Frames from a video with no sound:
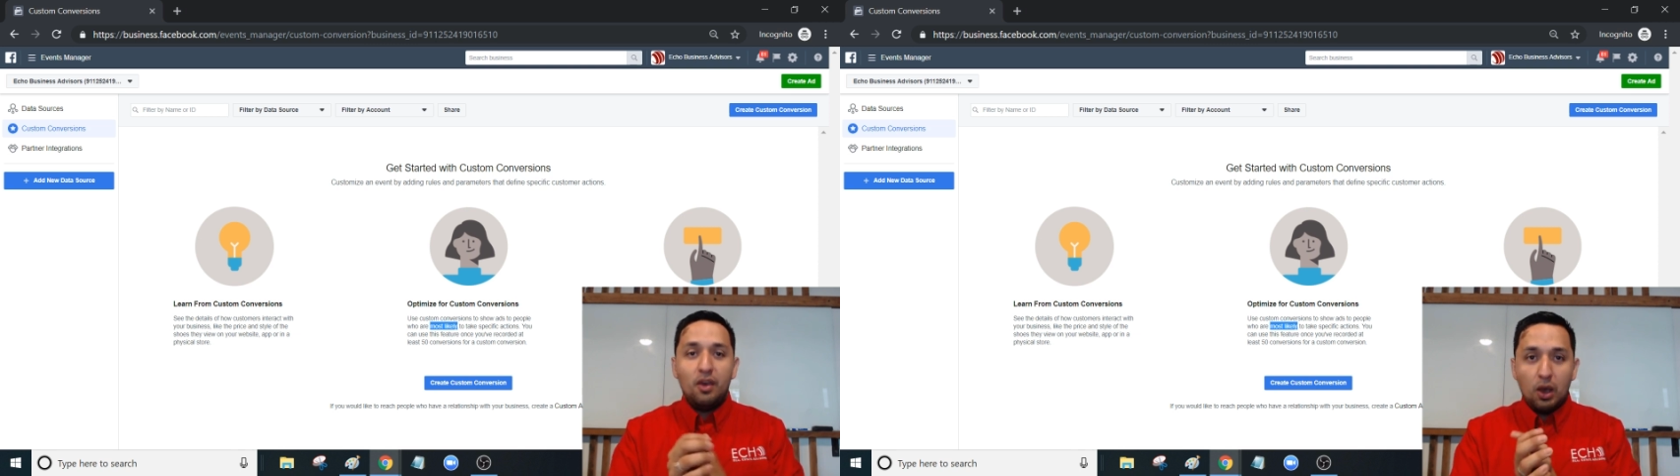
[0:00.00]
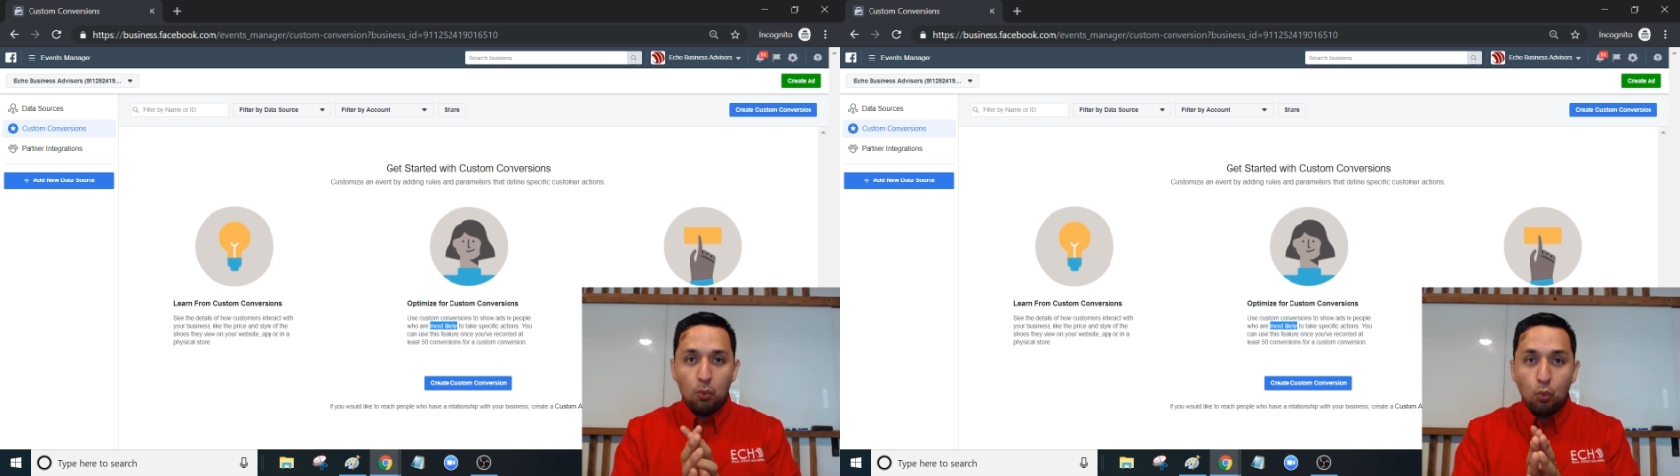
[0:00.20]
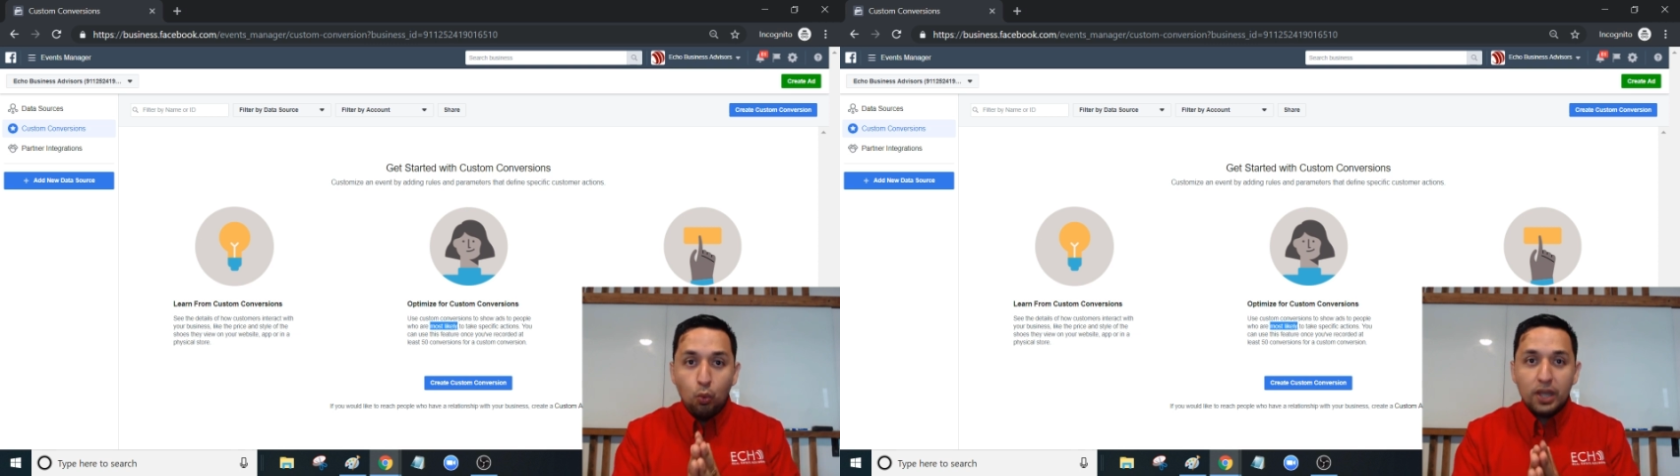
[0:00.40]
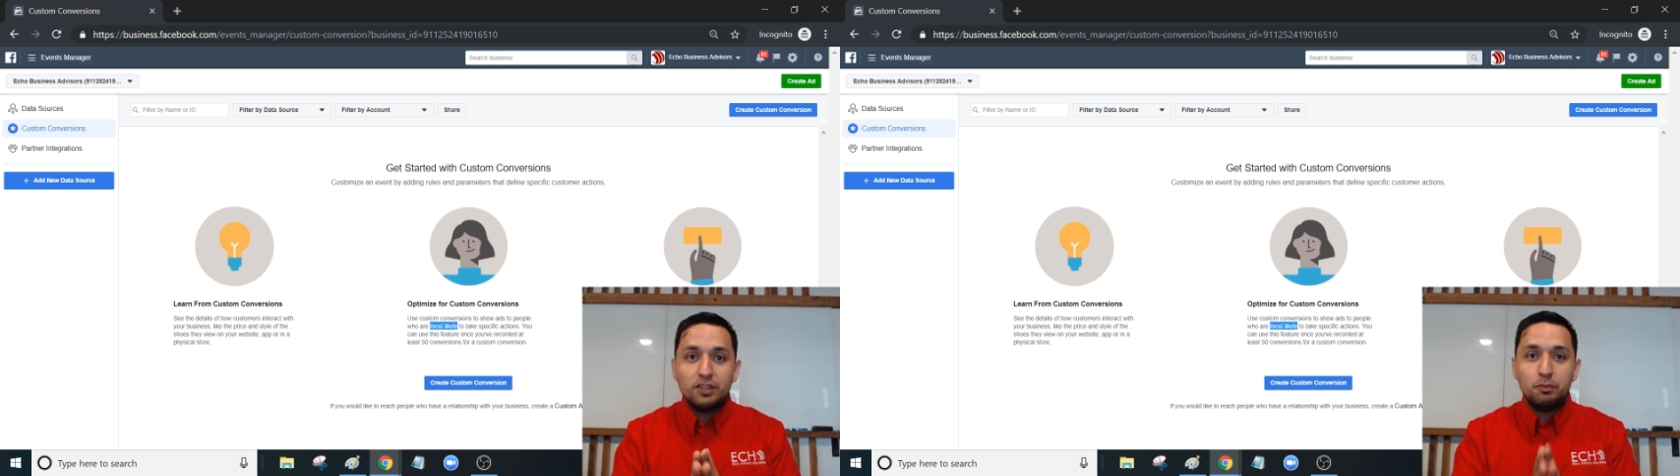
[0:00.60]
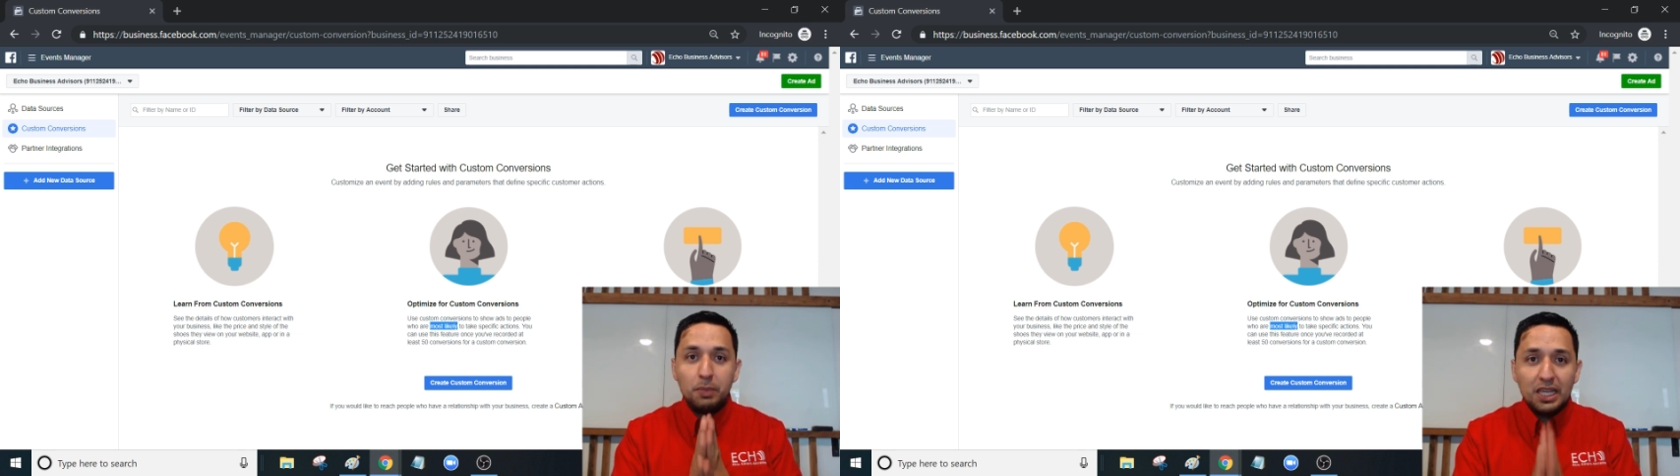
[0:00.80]
which
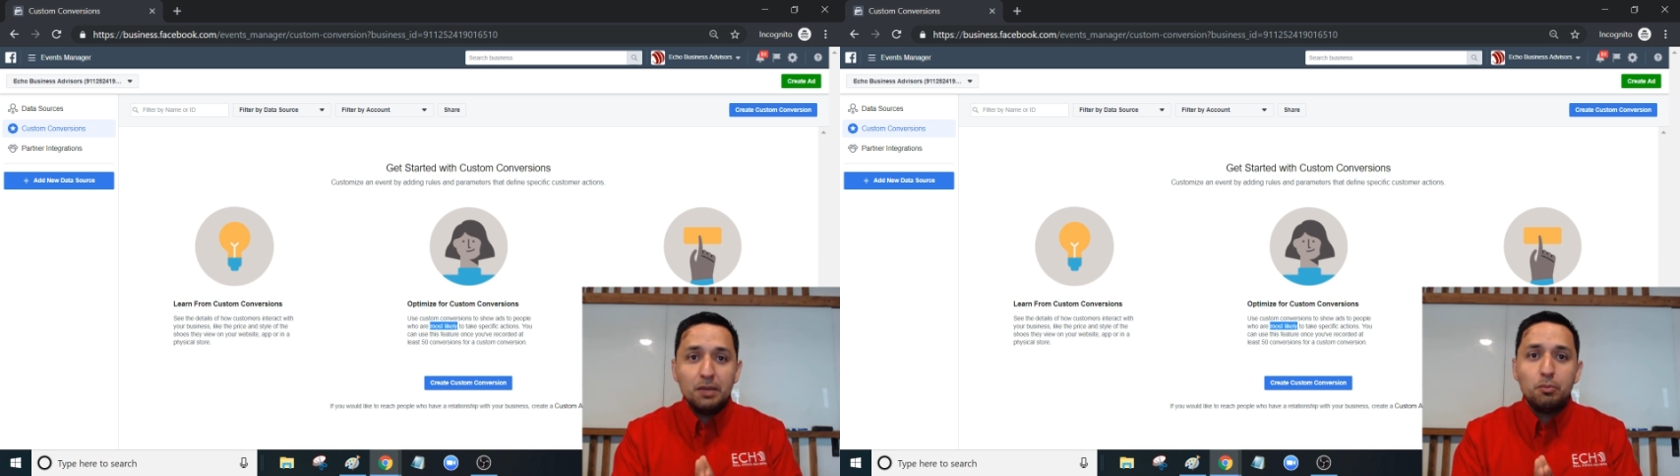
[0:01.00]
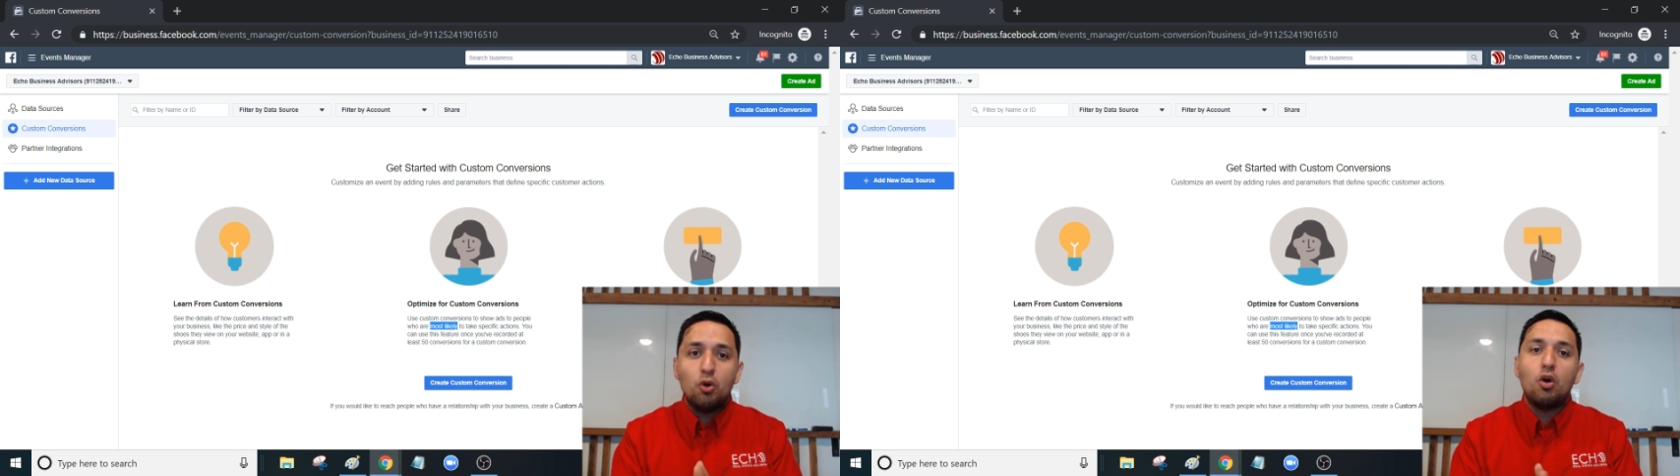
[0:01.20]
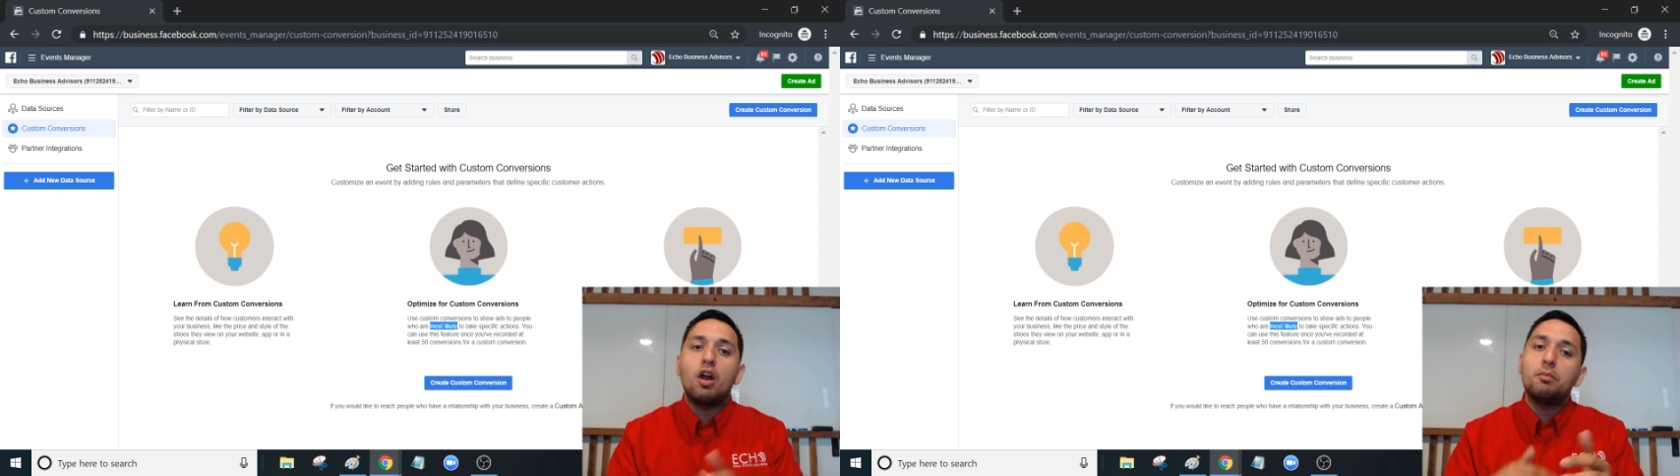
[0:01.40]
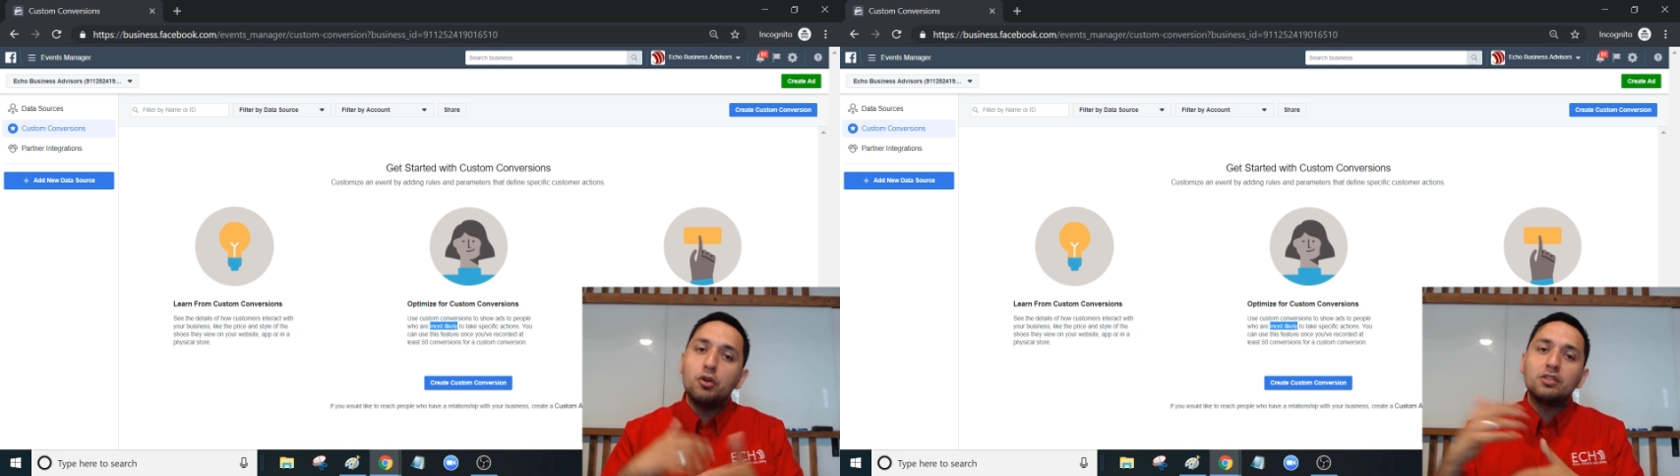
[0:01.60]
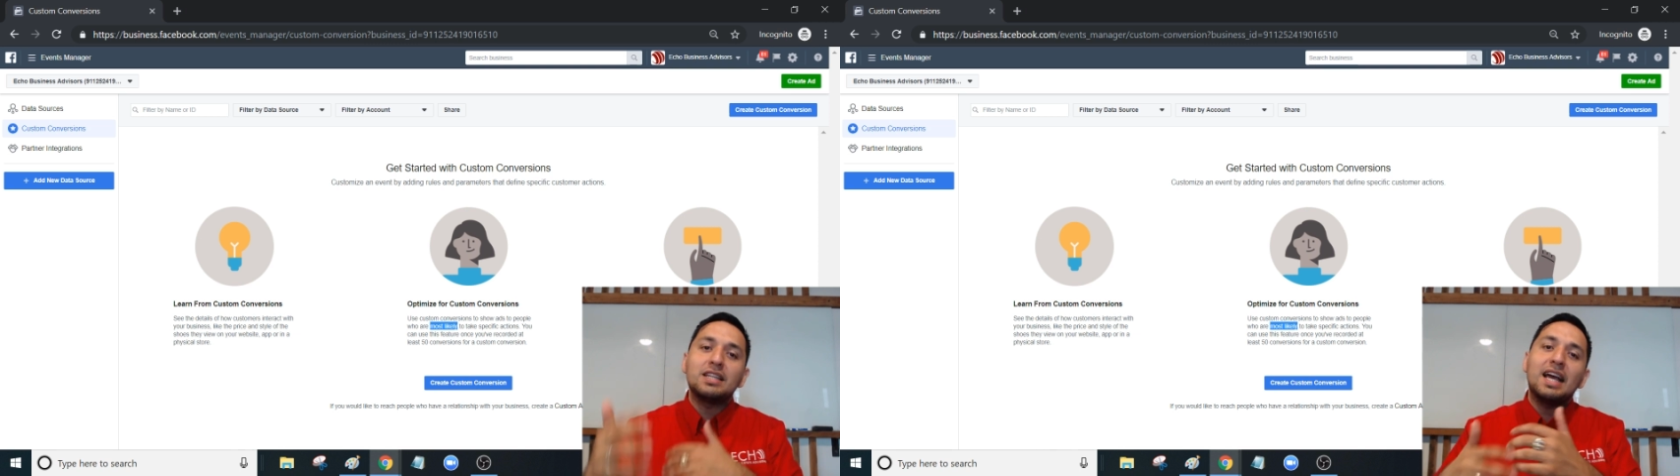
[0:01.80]
people are
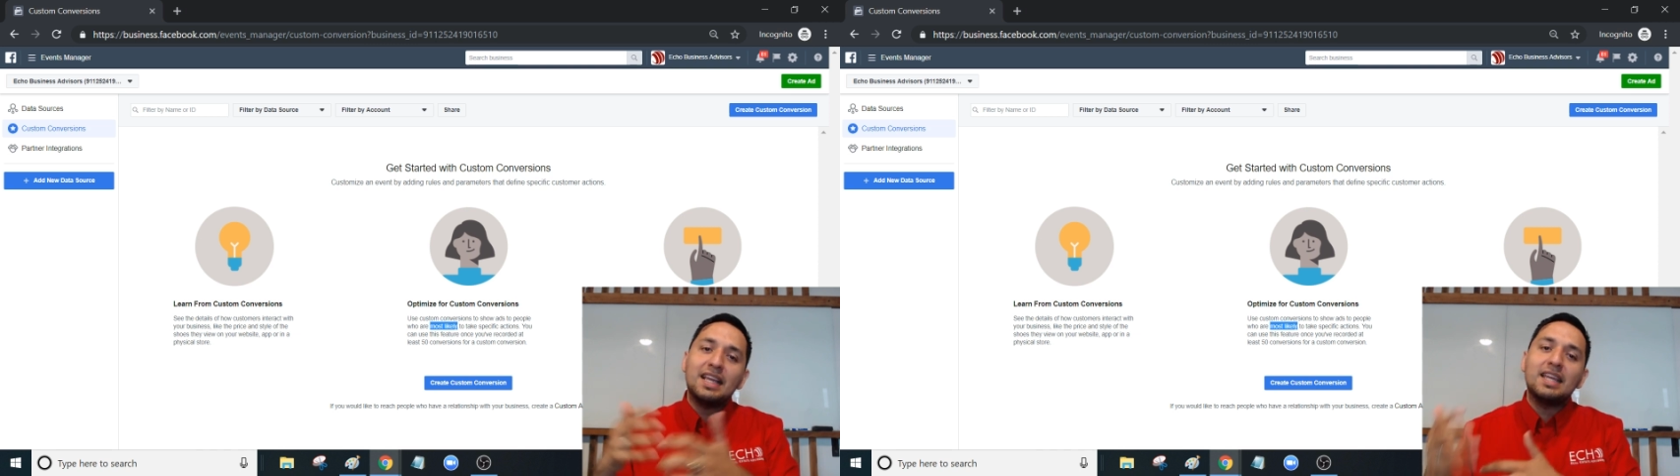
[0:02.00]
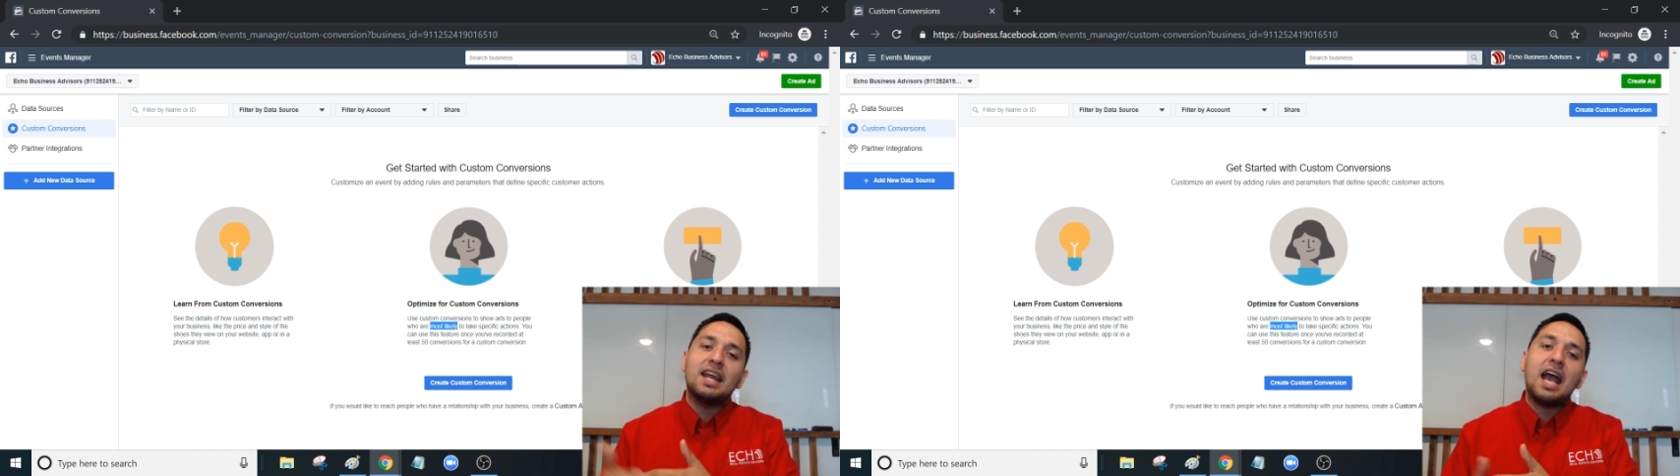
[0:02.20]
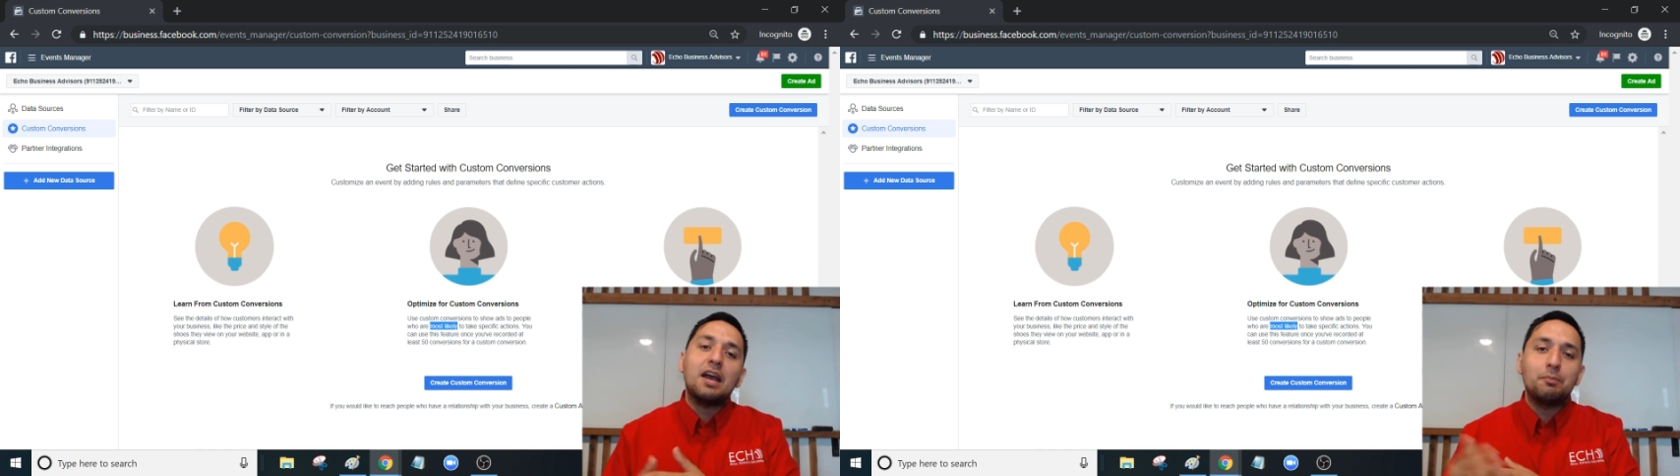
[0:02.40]
most likely to act